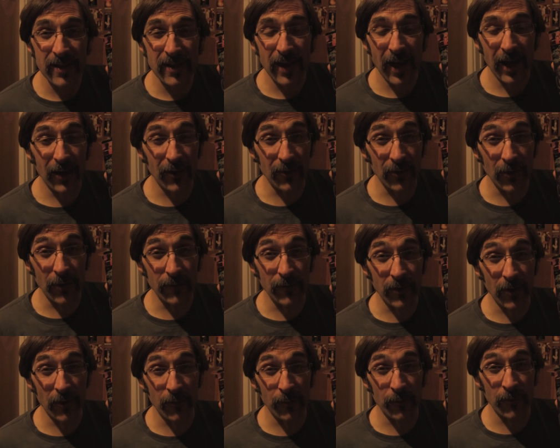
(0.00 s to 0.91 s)
I don't know if
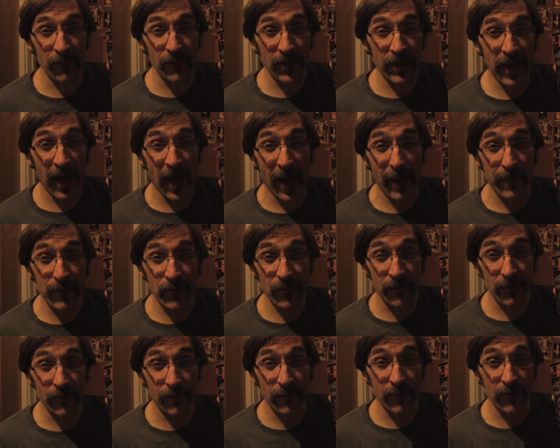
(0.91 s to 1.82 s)
another movie
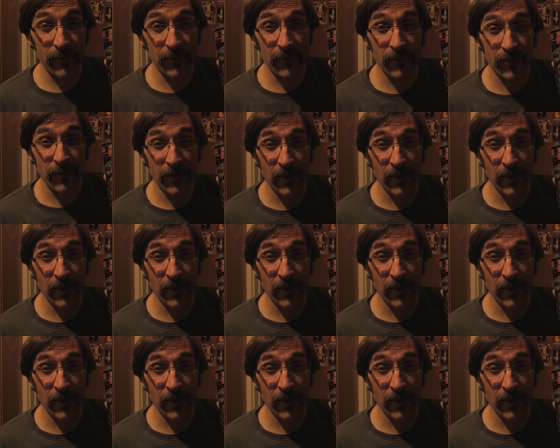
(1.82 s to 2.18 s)
captures,